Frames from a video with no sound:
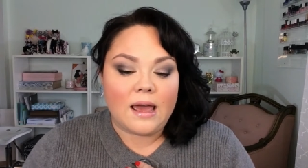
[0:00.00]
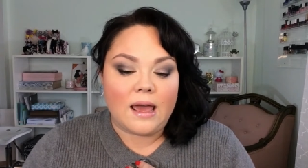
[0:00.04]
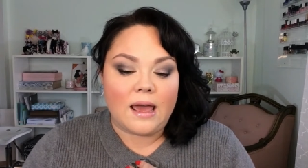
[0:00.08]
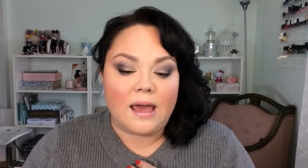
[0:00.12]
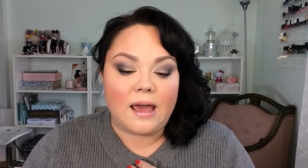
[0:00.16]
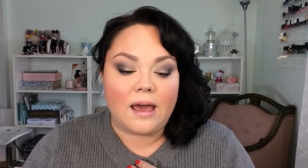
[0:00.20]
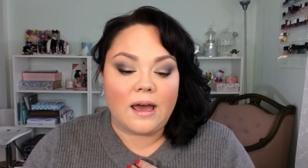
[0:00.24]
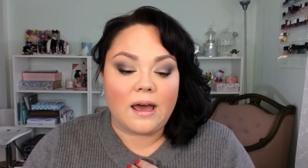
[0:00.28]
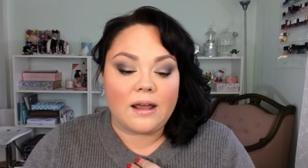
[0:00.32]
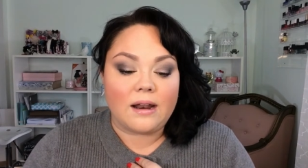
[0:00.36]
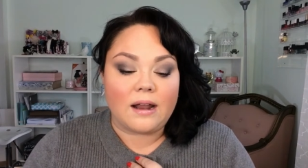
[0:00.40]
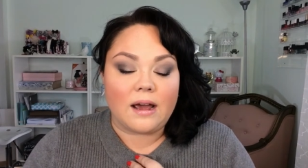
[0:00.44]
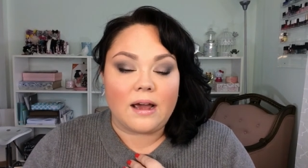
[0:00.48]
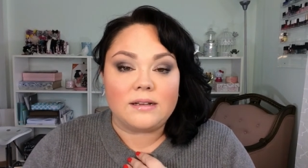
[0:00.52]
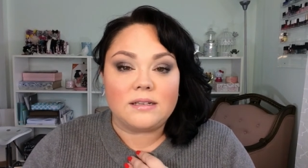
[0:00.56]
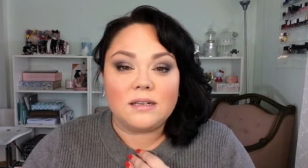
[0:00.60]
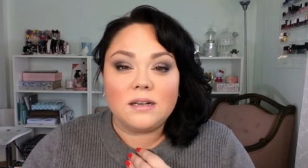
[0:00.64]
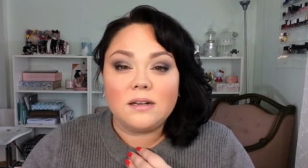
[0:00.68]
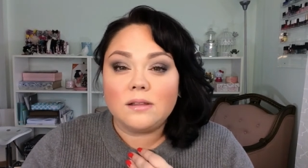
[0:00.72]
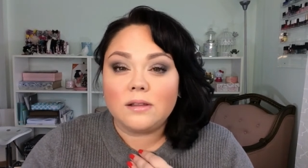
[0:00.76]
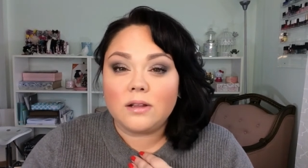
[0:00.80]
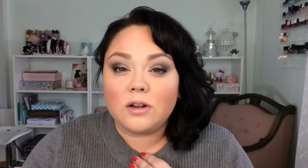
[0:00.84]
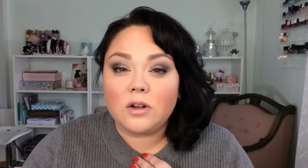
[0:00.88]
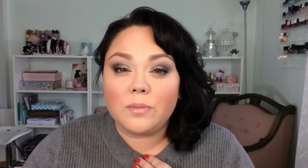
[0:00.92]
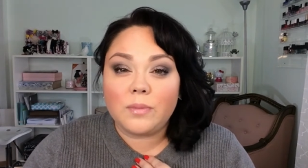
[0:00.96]
And I did
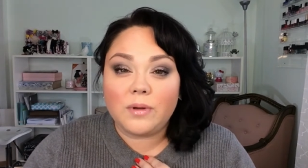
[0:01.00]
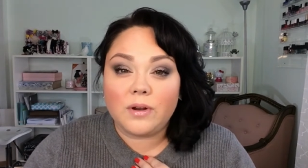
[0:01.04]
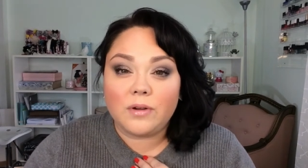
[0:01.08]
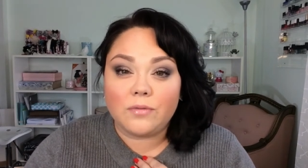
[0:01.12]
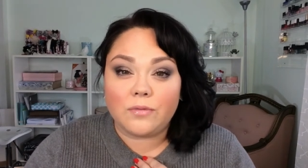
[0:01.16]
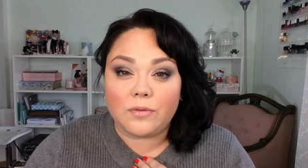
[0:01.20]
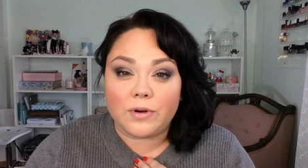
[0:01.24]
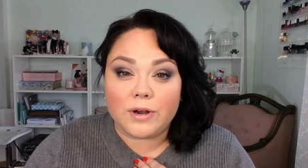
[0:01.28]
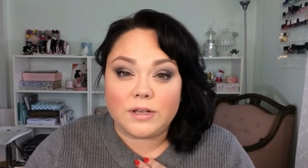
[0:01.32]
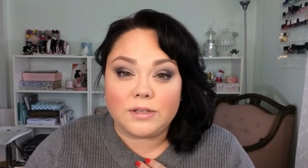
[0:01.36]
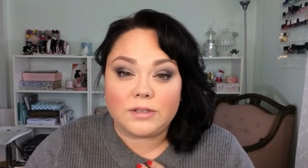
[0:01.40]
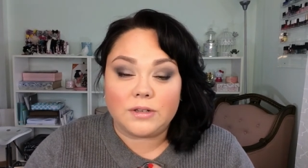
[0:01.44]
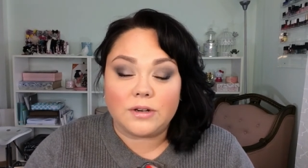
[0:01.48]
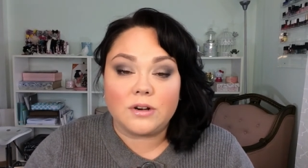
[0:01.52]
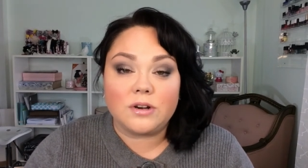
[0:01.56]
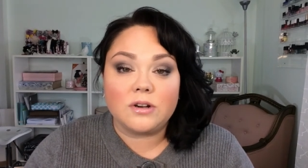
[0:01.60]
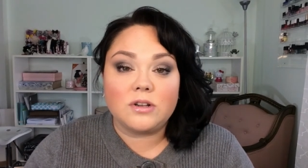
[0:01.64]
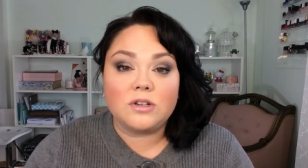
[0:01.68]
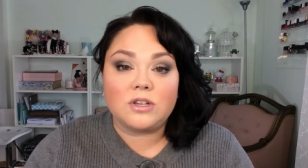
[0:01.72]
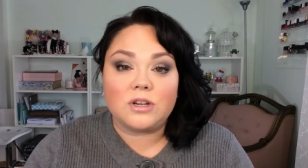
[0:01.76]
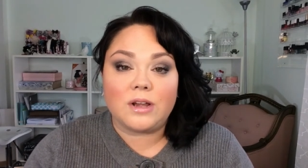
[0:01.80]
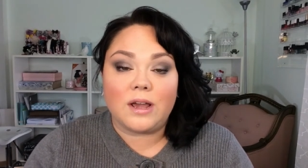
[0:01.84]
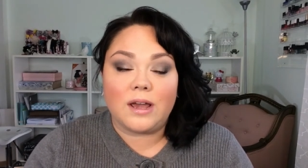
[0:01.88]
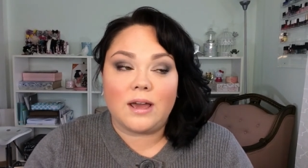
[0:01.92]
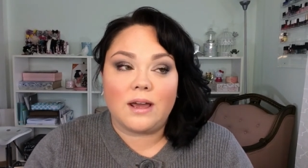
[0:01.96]
a little bit of
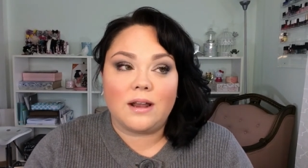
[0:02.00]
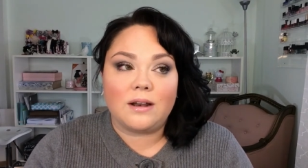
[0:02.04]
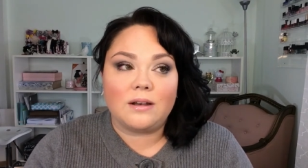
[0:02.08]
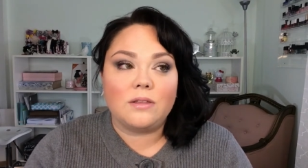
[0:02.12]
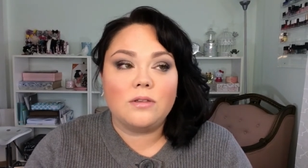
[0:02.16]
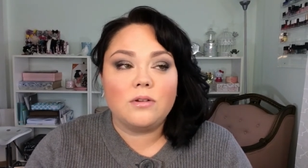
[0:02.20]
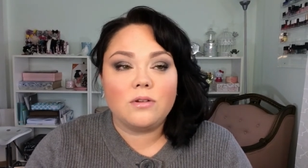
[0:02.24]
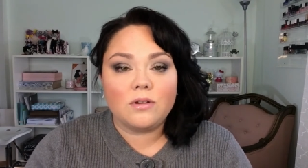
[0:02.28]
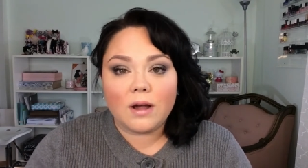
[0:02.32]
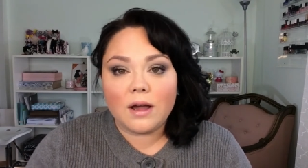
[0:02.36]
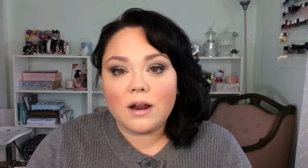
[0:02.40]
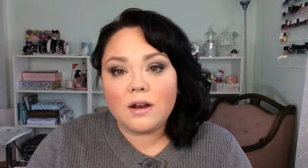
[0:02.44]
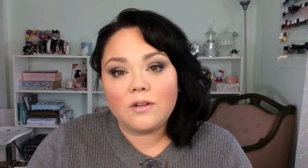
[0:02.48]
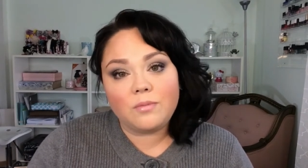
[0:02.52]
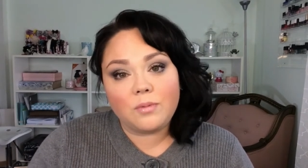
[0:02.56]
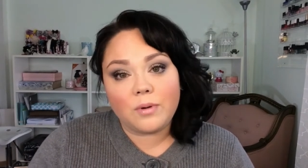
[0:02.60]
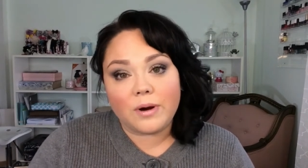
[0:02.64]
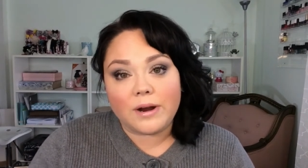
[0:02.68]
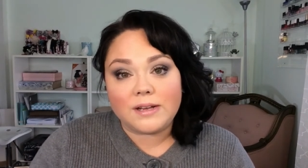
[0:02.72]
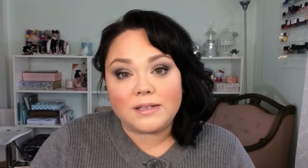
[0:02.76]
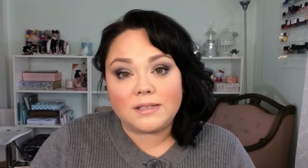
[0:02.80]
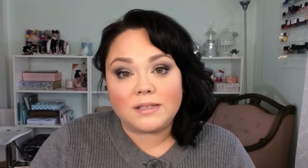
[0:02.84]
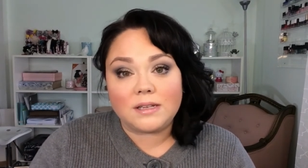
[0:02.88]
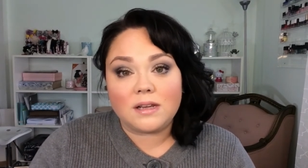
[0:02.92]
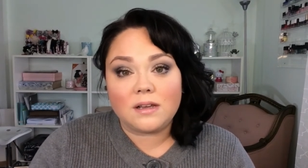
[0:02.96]
research, and they're kind of
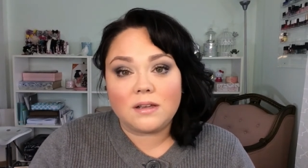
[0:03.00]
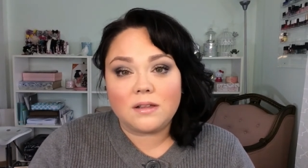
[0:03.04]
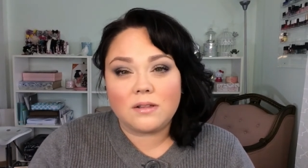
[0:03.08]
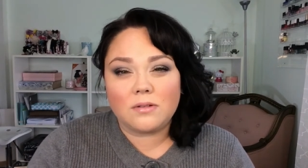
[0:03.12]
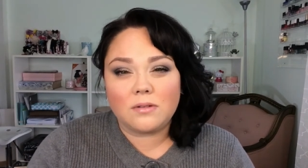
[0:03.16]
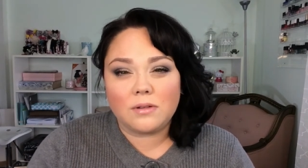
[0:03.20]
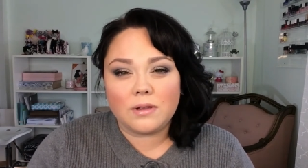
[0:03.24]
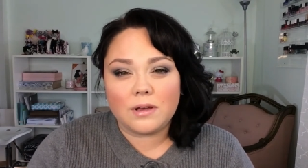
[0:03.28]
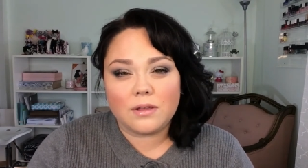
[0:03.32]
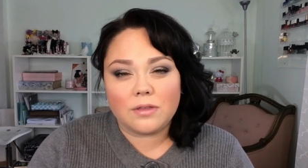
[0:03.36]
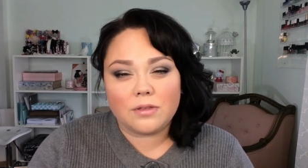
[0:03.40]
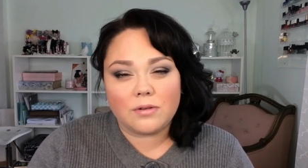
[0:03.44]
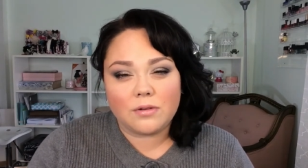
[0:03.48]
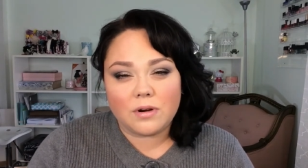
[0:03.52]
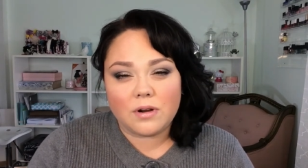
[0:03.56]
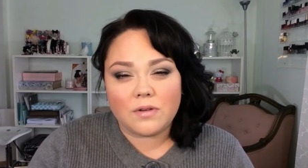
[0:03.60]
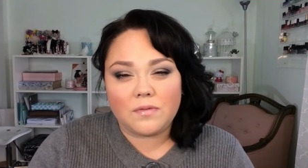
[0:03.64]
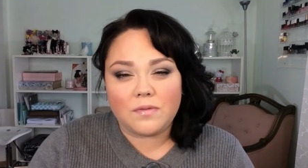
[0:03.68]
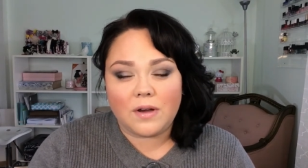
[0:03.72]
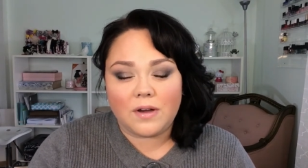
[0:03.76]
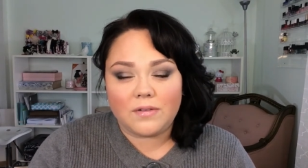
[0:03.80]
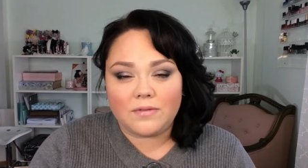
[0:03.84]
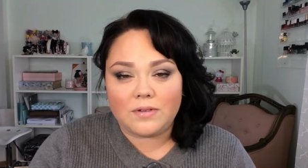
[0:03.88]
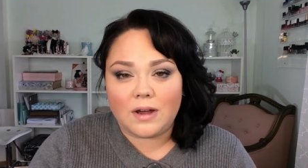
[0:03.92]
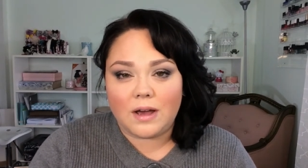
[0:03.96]
pricey, they're like
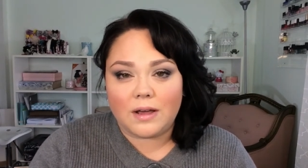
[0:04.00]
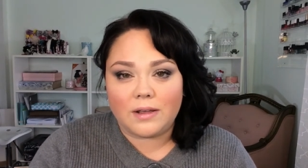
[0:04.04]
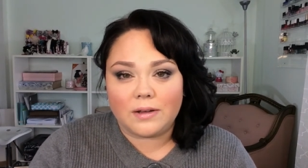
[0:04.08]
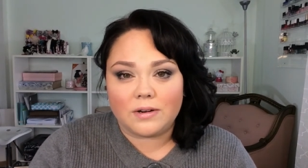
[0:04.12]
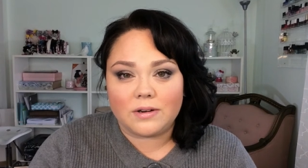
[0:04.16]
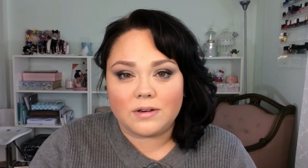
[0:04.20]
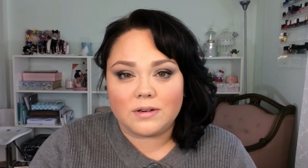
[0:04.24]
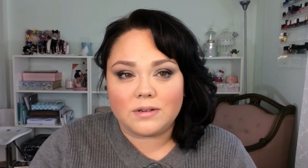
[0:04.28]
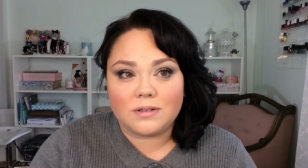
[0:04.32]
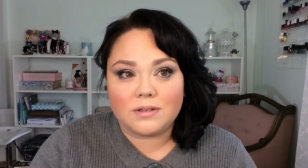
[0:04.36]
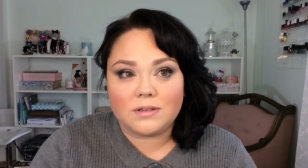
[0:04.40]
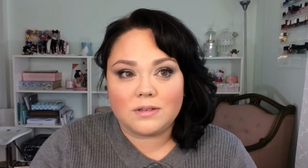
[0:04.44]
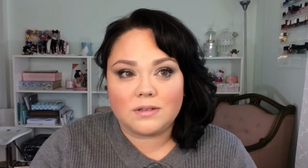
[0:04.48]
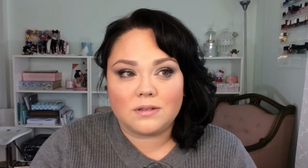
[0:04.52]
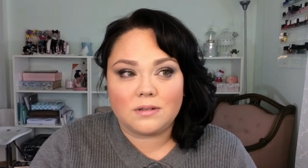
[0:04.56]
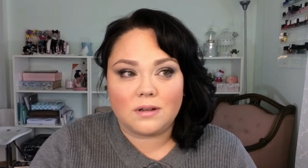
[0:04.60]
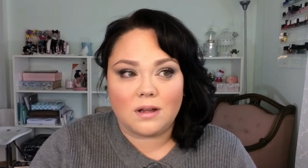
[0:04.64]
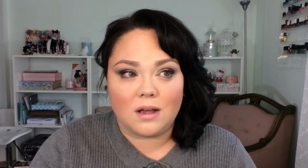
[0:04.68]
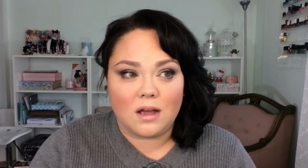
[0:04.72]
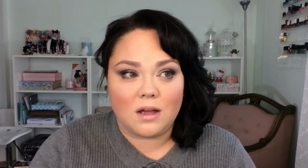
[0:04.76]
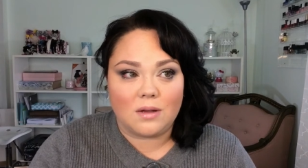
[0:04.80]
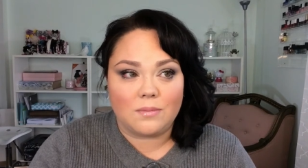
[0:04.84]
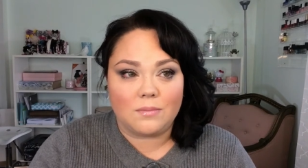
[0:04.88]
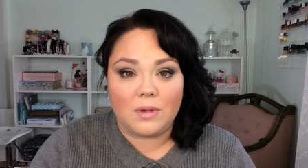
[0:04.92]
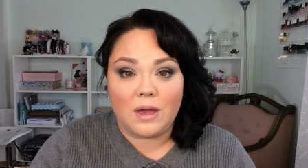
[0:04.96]
thirty-five dollars
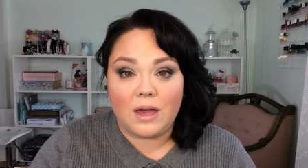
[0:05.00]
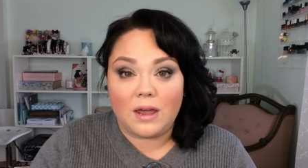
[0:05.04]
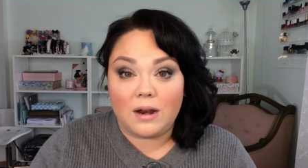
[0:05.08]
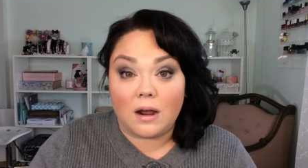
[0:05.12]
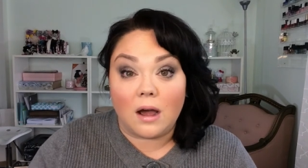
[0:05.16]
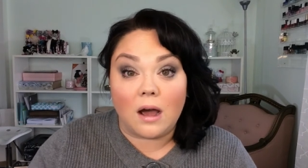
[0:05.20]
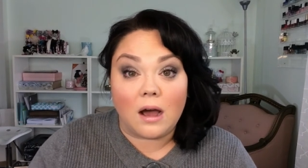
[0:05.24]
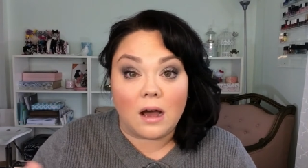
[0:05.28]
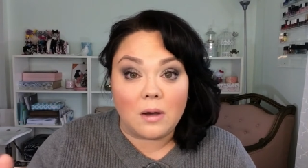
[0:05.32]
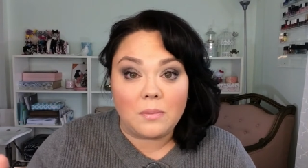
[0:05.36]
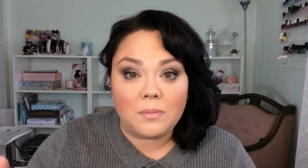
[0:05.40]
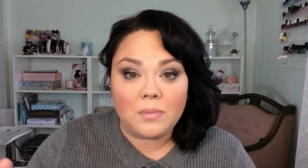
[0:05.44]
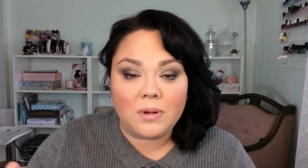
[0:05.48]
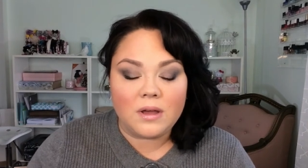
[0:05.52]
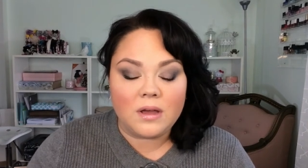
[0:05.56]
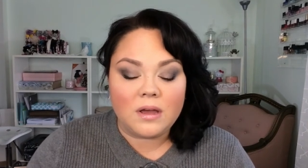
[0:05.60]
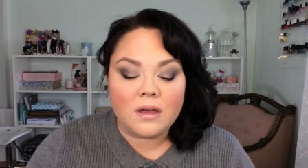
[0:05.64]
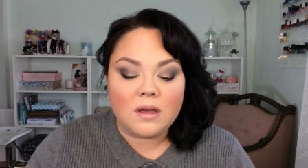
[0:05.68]
um, and up,